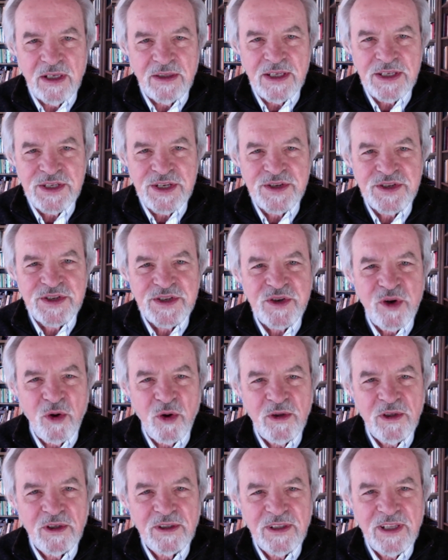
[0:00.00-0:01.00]
This is
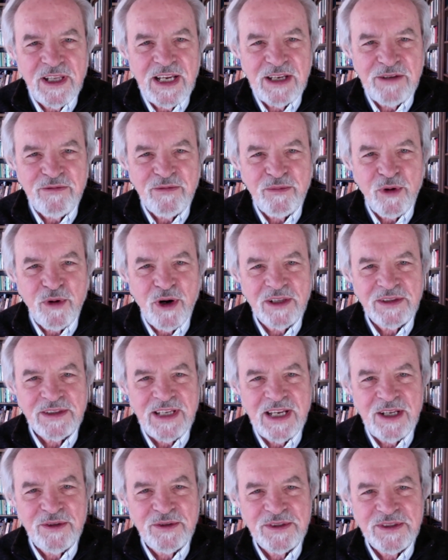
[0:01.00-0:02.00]
solar life brought
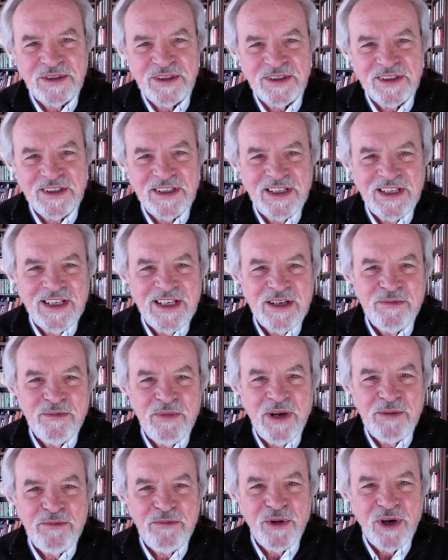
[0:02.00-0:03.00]
down to
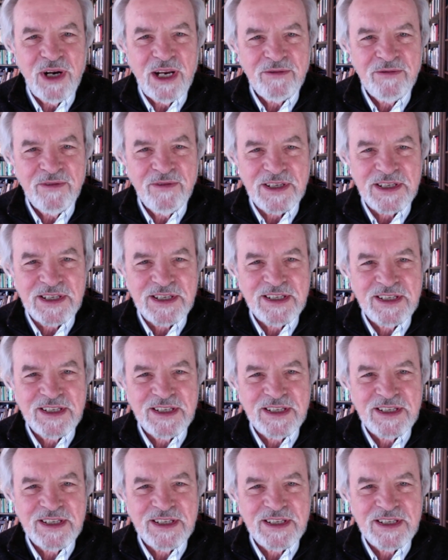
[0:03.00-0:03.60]
my breakfast.